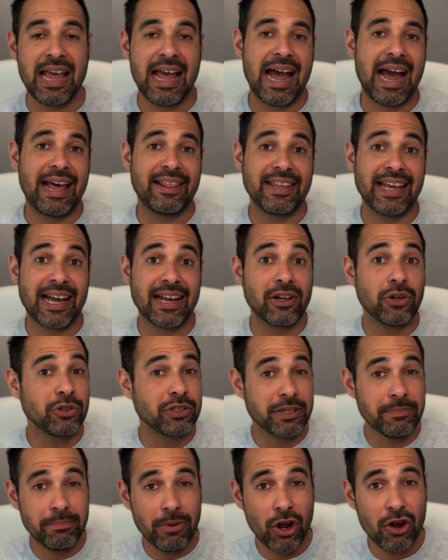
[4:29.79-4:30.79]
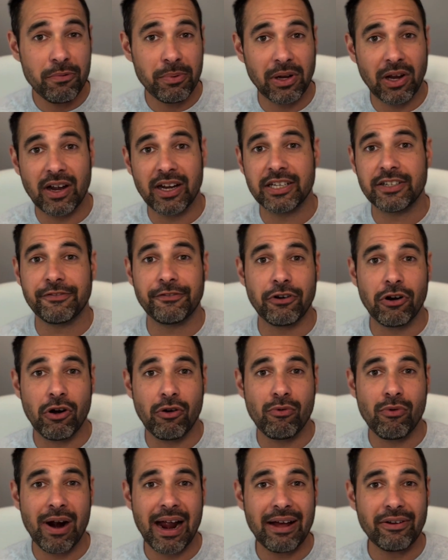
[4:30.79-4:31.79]
And the ankle's immobilized for
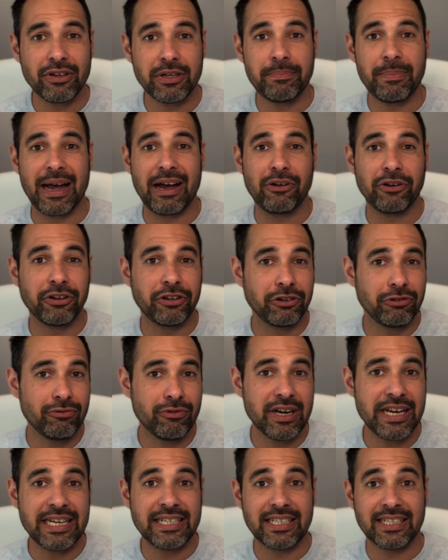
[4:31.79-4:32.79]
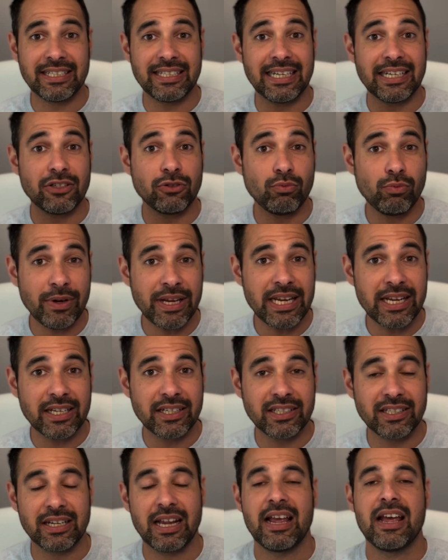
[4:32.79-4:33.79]
around about 3 to 6
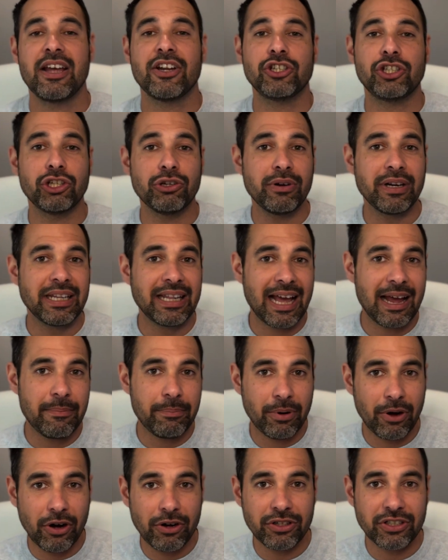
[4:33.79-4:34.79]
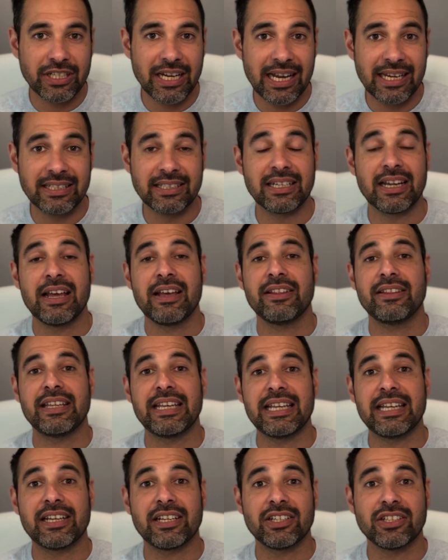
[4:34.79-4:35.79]
weeks. During that process,
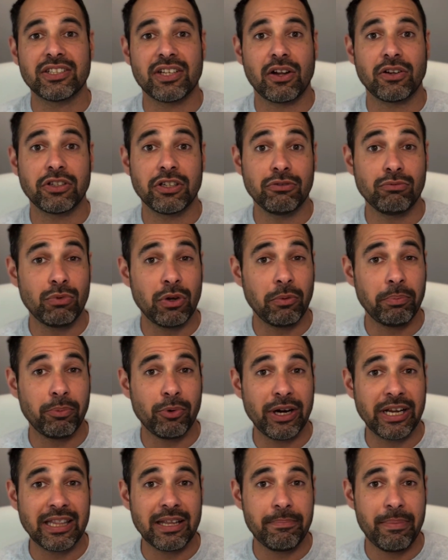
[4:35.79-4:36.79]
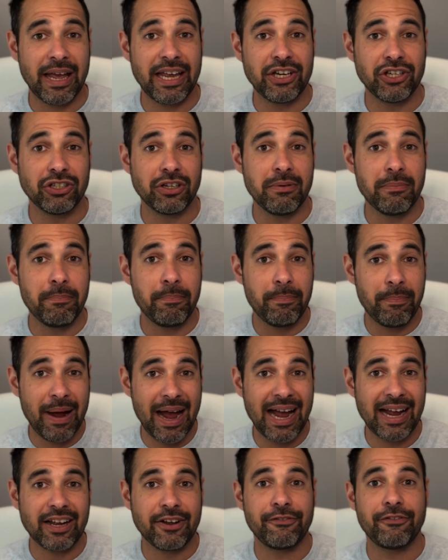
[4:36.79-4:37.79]
the consultant will bring the patient
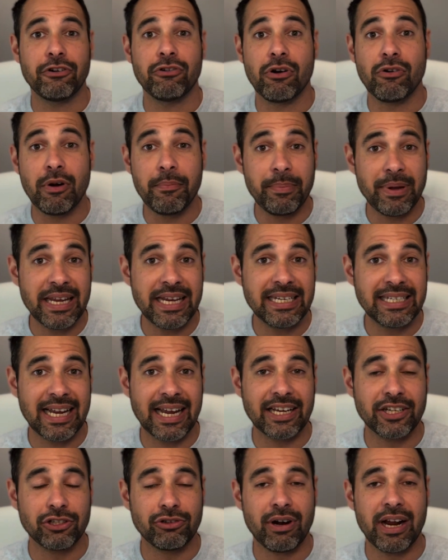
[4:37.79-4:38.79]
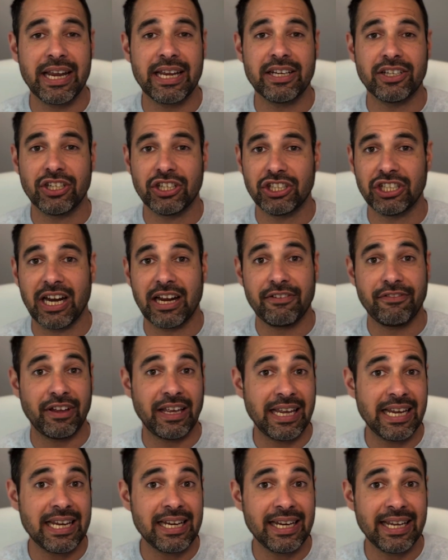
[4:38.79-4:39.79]
back for a repeat x-ray to check for
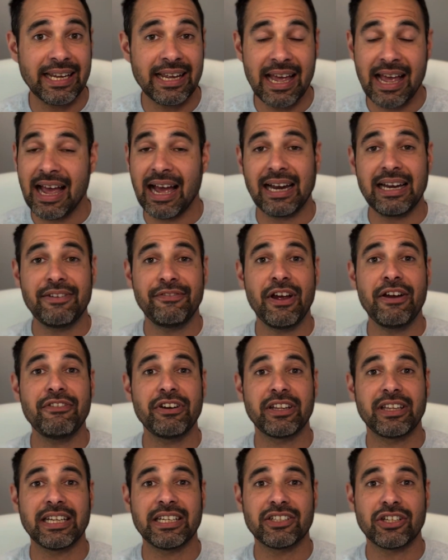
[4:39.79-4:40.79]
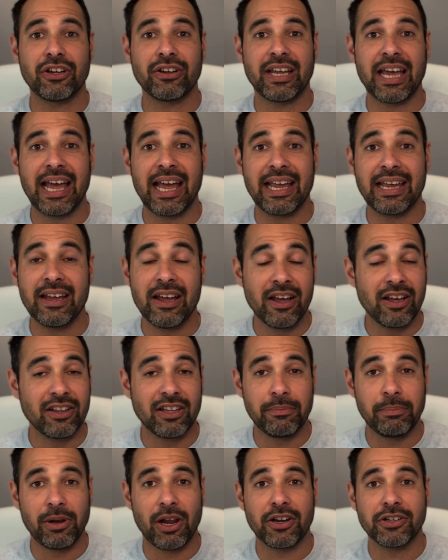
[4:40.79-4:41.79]
healing. And if everything's okay,
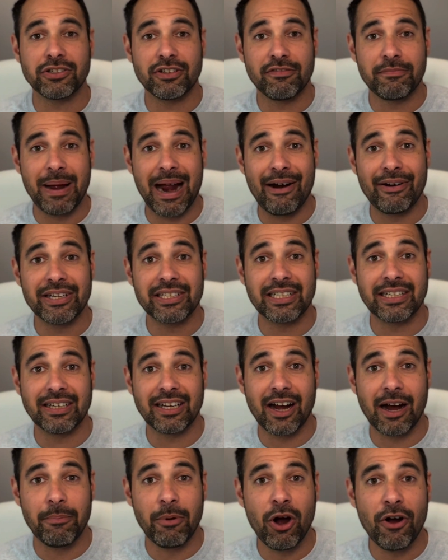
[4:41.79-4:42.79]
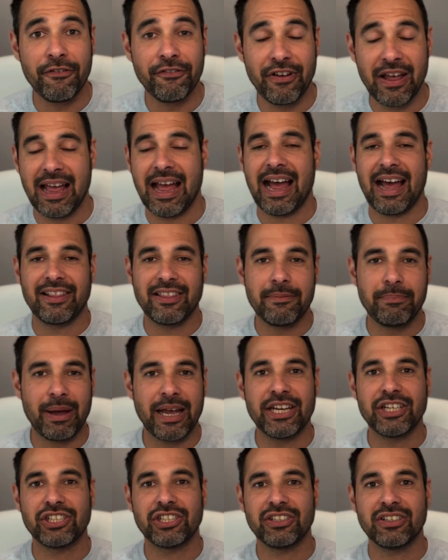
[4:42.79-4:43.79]
the plaster of Paris can come off and the
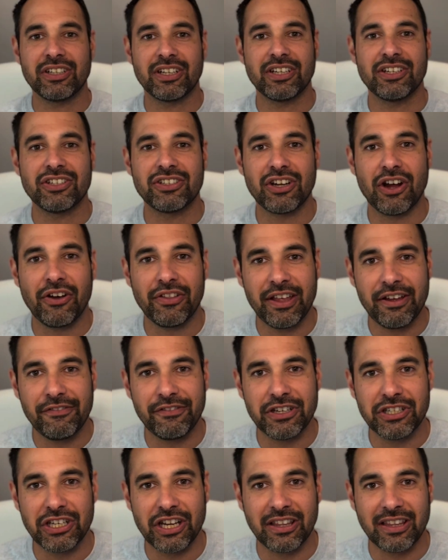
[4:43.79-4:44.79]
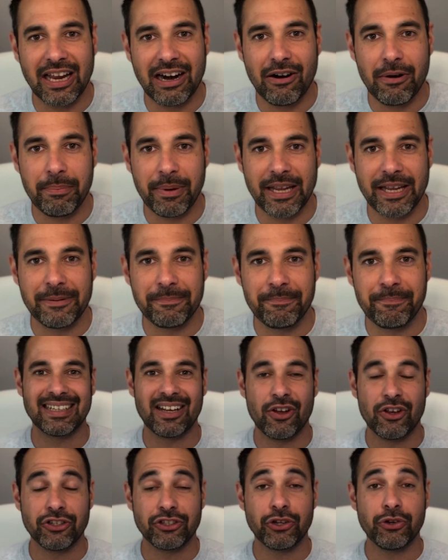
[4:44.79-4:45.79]
patient can start their physiotherapy.
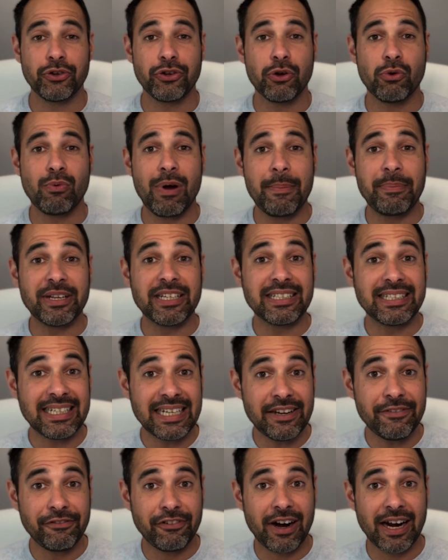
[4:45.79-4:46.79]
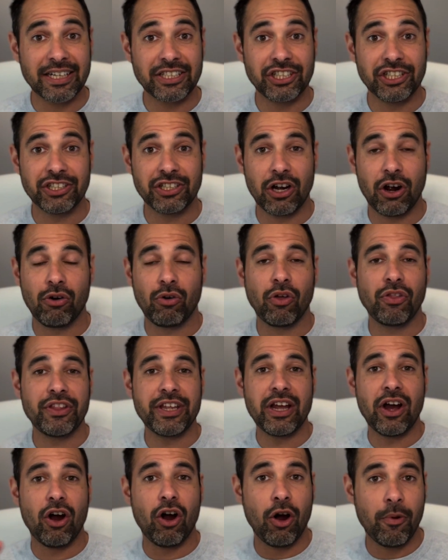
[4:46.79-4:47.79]
So your Weber C fractures are on
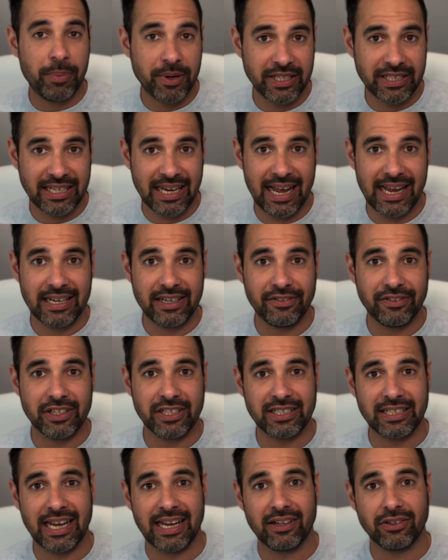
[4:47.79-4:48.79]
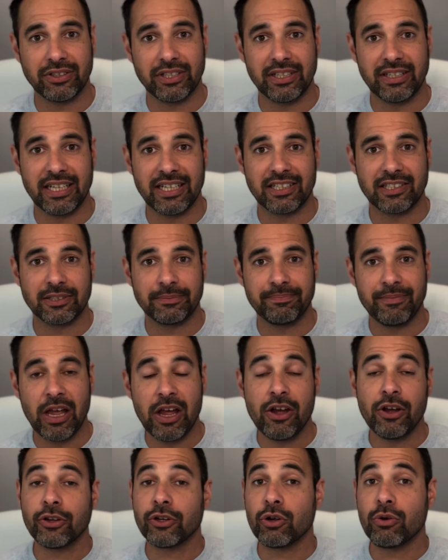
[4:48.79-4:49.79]
the opposite end of the scale to this.
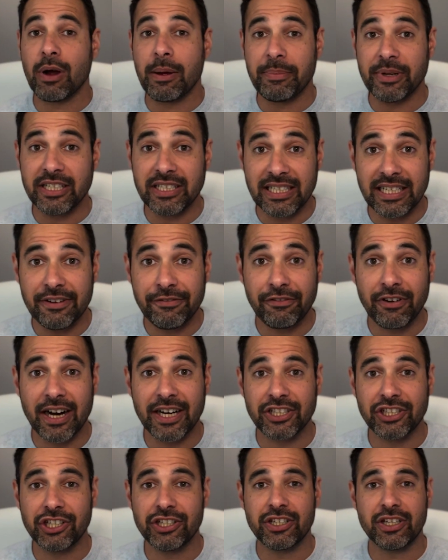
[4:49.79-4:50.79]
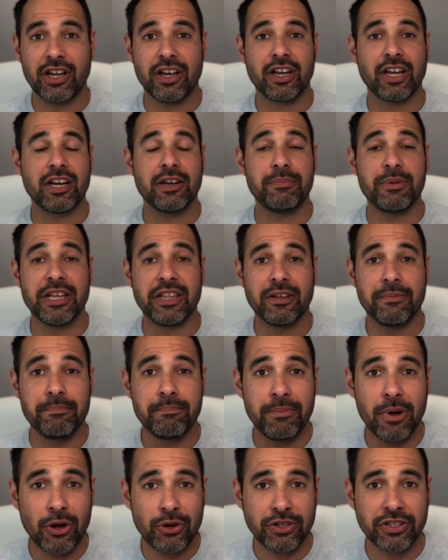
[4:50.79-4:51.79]
Your Weber C fractures are going to be the
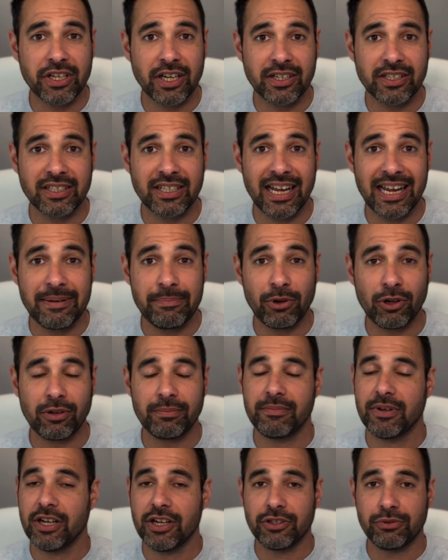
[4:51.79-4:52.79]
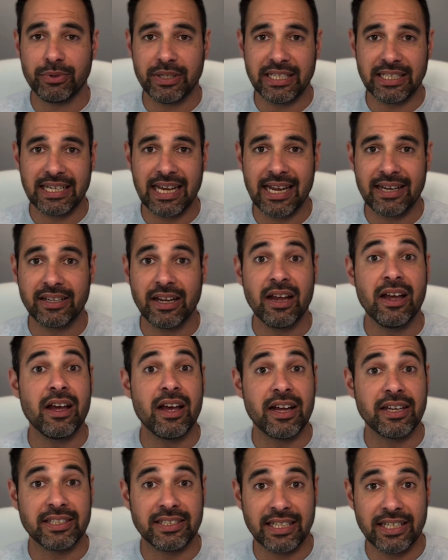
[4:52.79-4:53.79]
most unstable. As we said,
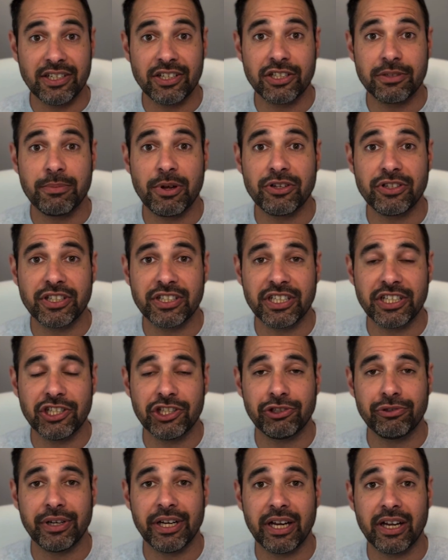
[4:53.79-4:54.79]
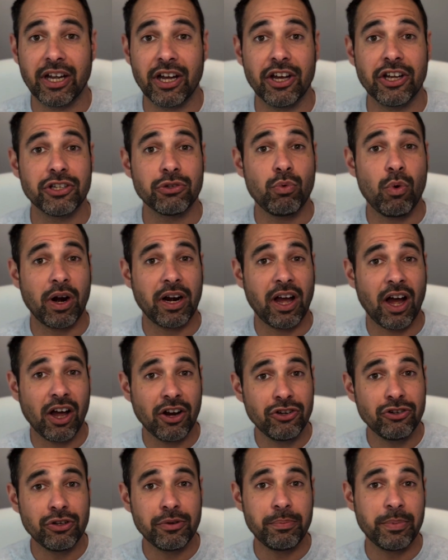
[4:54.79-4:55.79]
a syndesmosis injury occurs
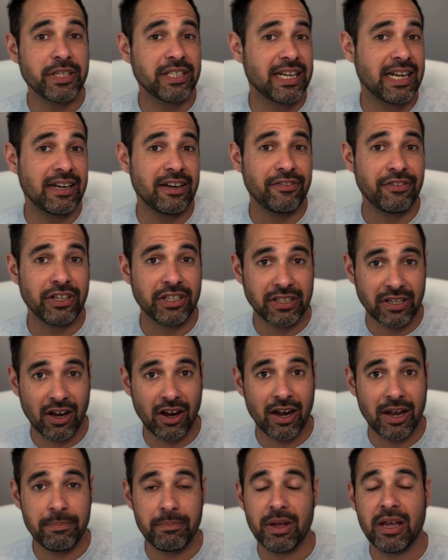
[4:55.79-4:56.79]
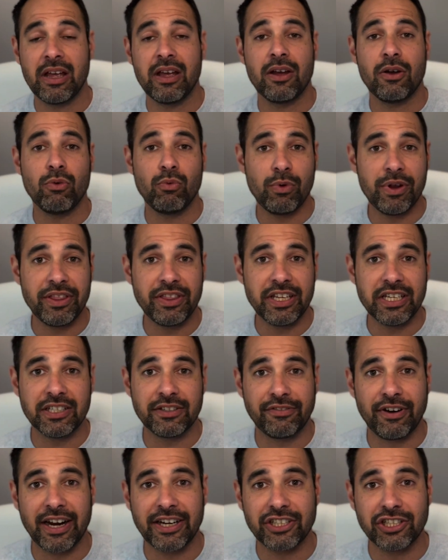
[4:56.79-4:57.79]
100% of the time with these
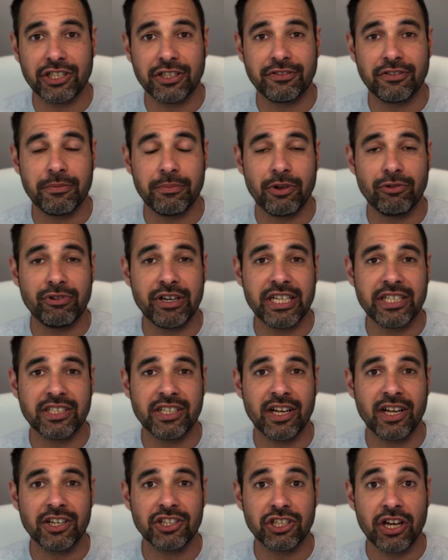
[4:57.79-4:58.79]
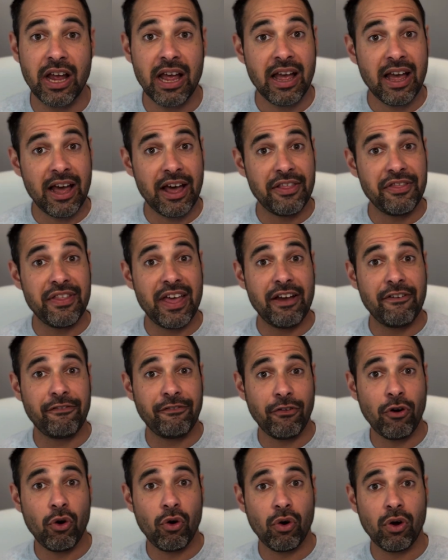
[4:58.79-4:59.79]
fractures from the research, and
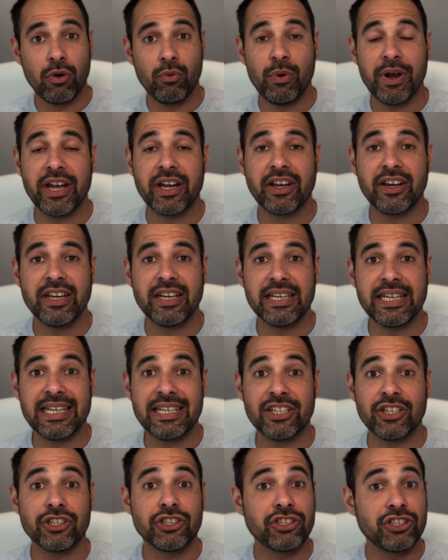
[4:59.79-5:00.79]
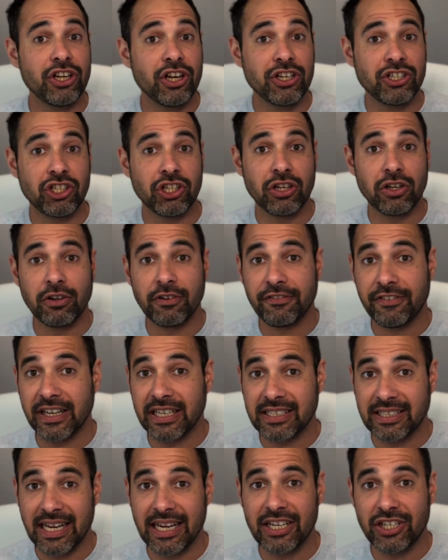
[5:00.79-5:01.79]
therefore we're going to need surgical
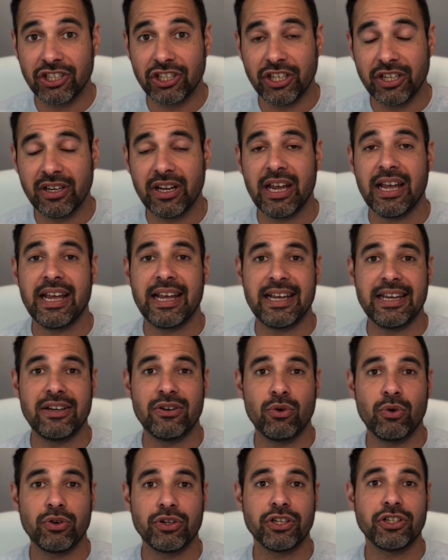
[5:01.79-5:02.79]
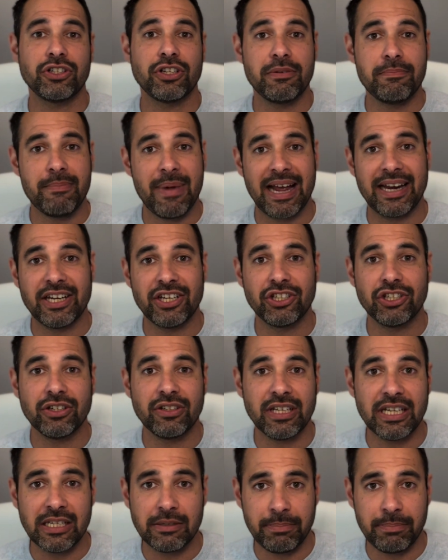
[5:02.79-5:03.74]
fixation in order to manage these